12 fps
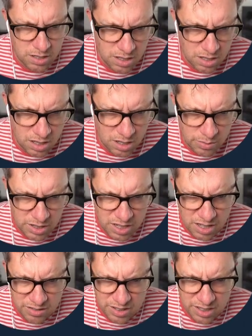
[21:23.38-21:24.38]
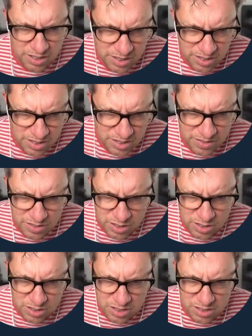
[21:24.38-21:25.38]
Are we now going to
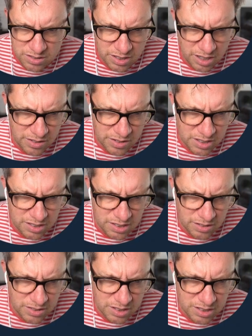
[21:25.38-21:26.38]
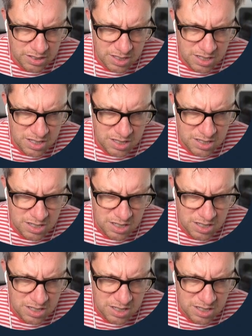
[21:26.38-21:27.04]
view does not currently exist?